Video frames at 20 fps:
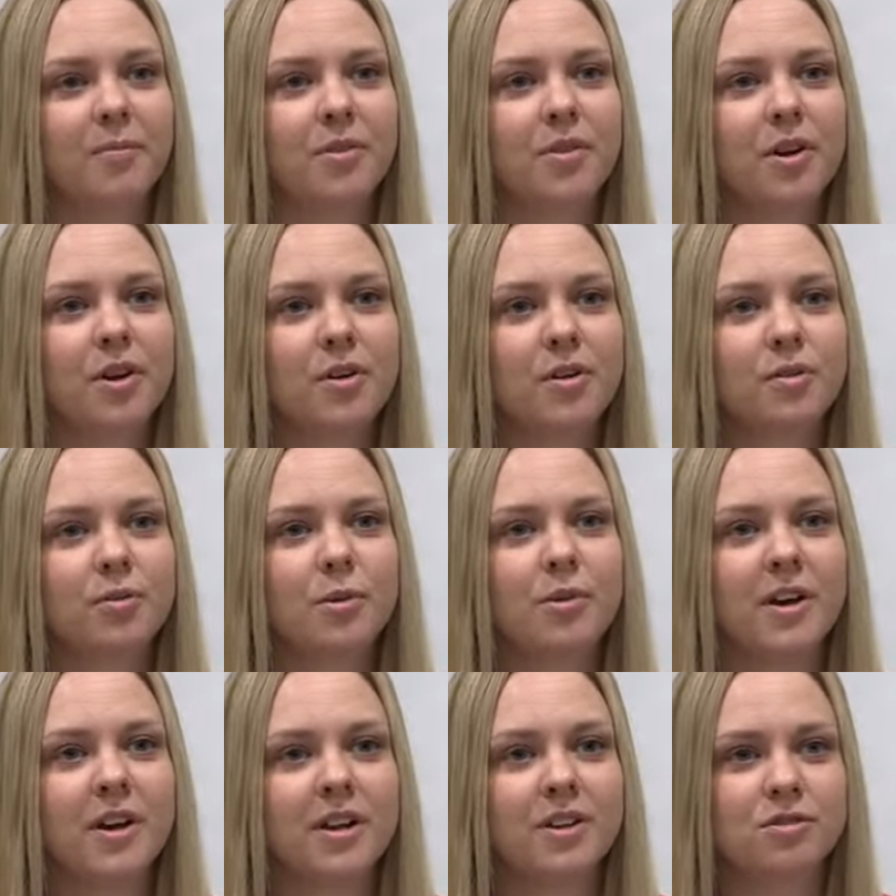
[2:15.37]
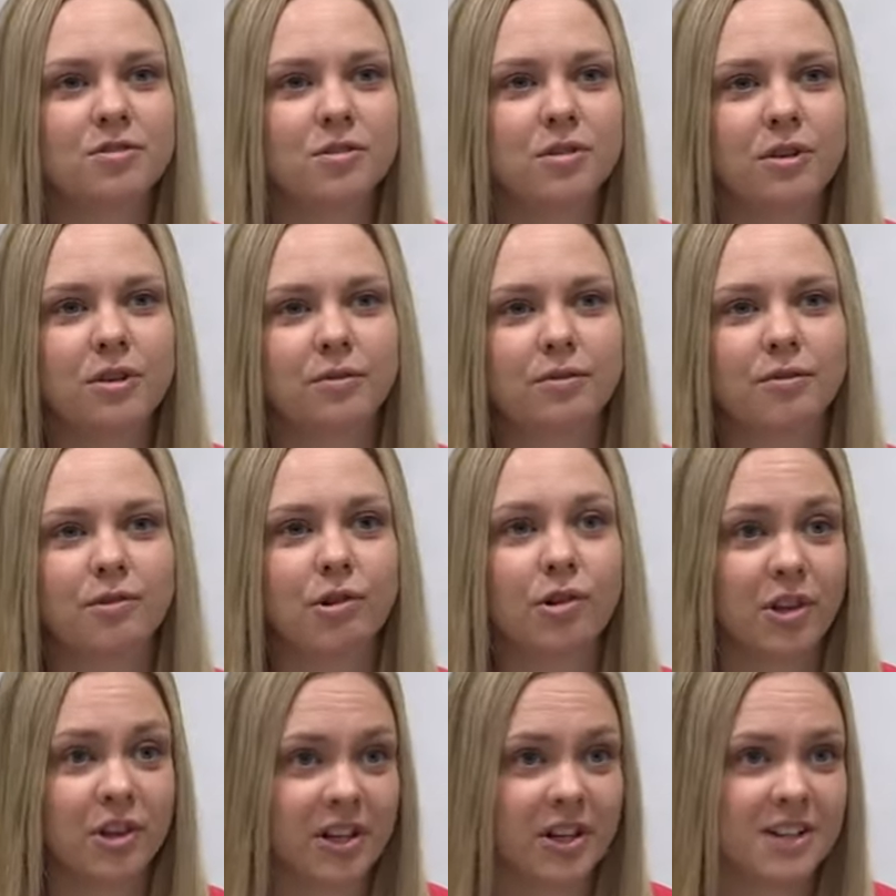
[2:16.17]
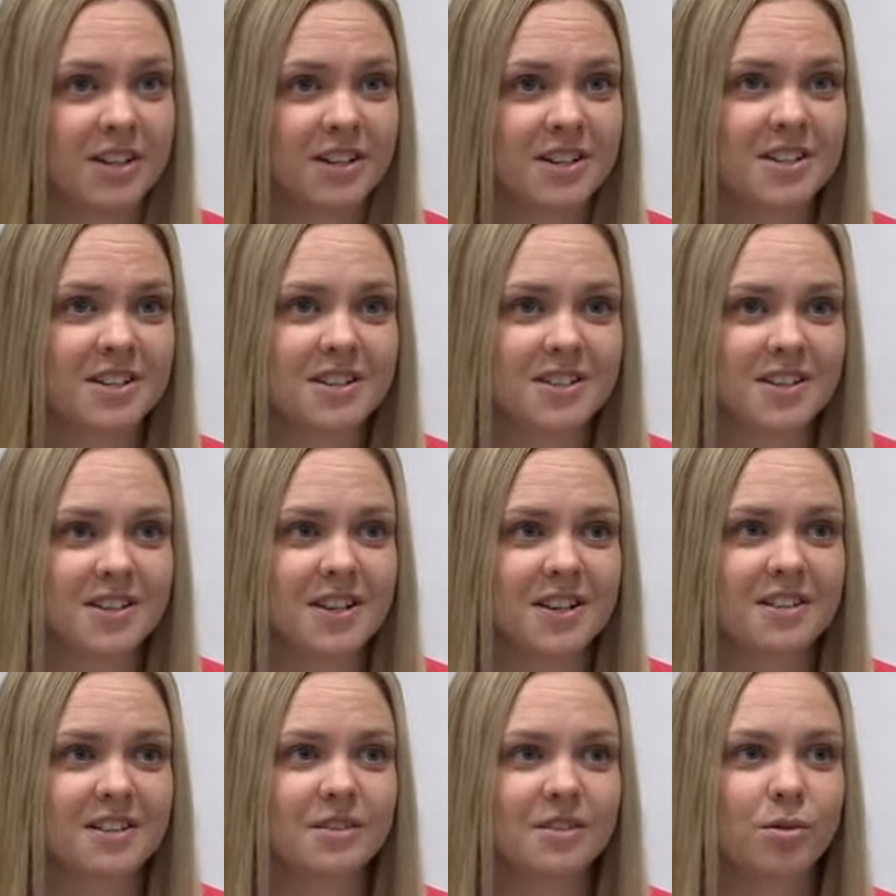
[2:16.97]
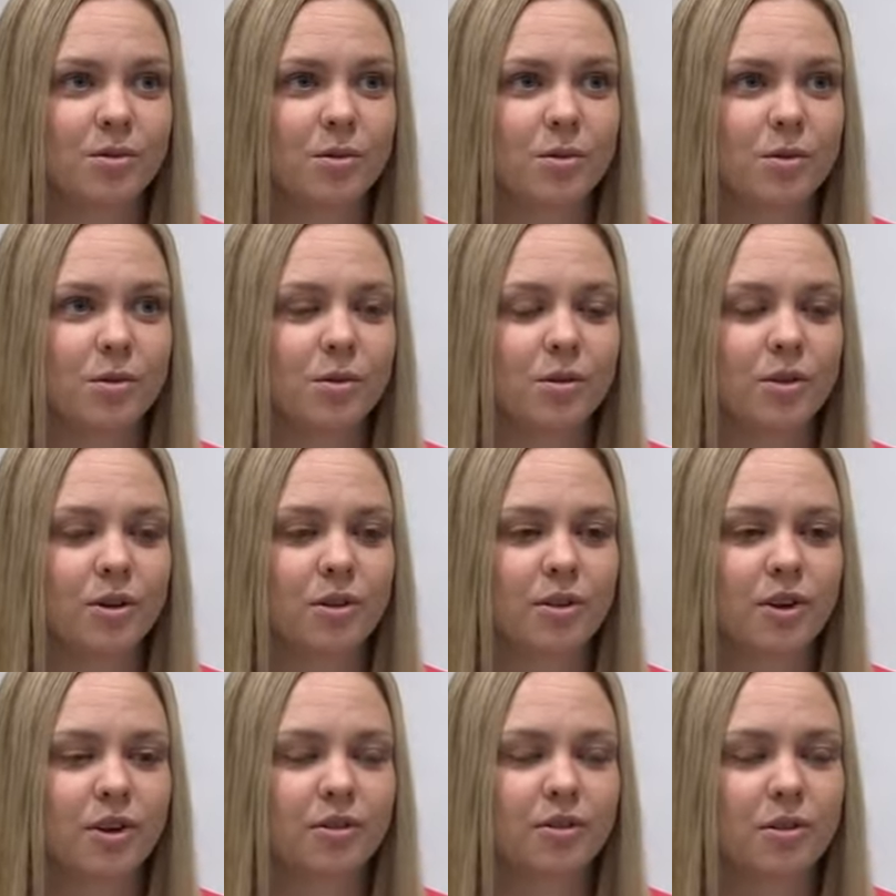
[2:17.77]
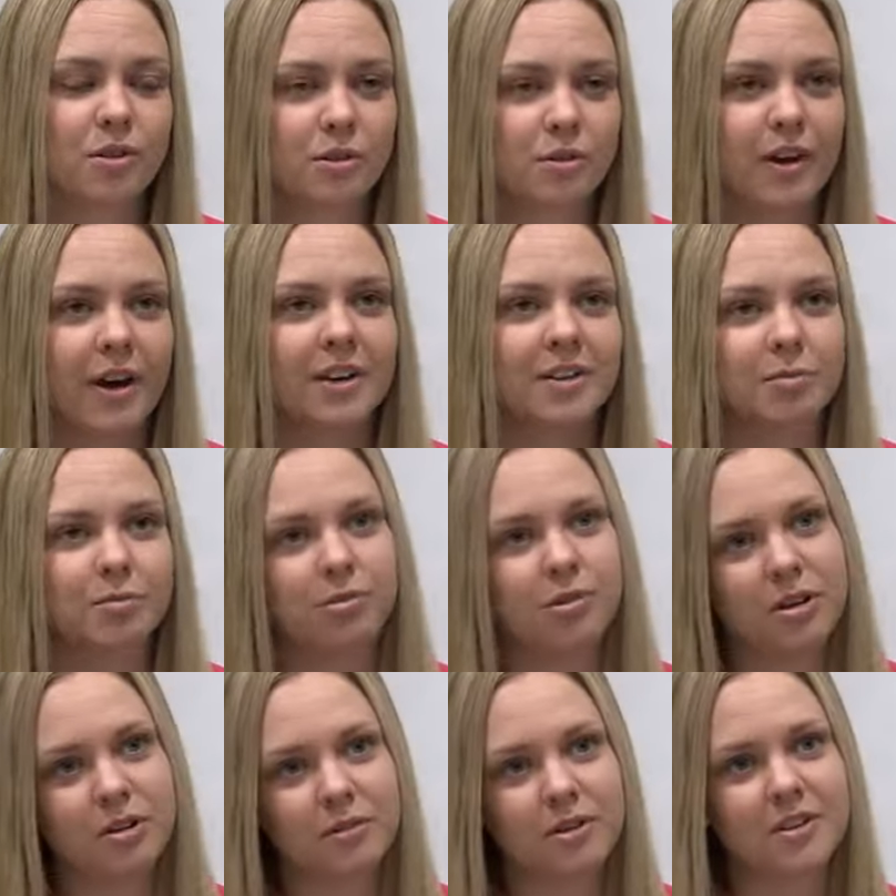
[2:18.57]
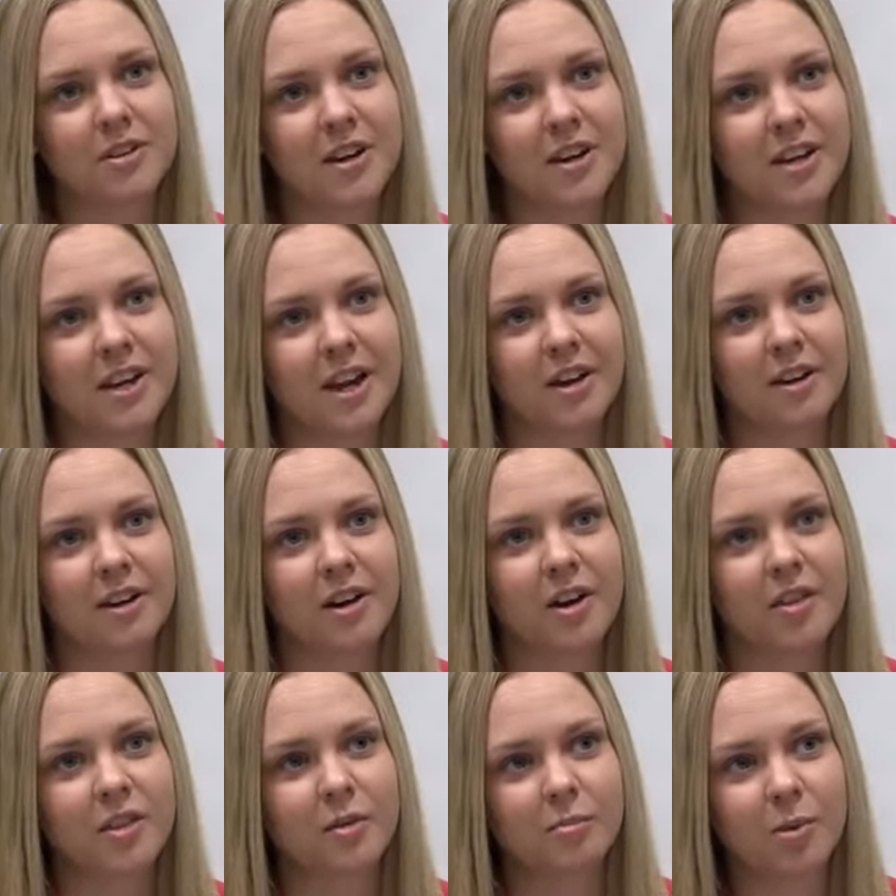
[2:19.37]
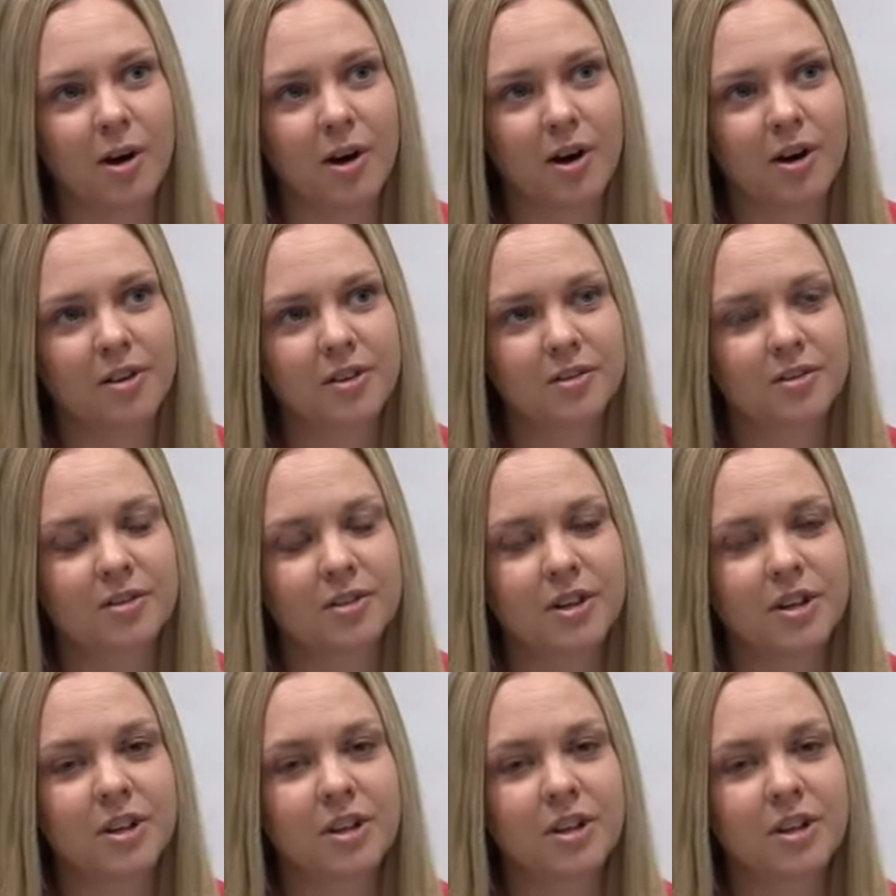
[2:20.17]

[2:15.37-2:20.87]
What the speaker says: Those with a history of chronic kidney disease or those who have had a previous AKI in the past,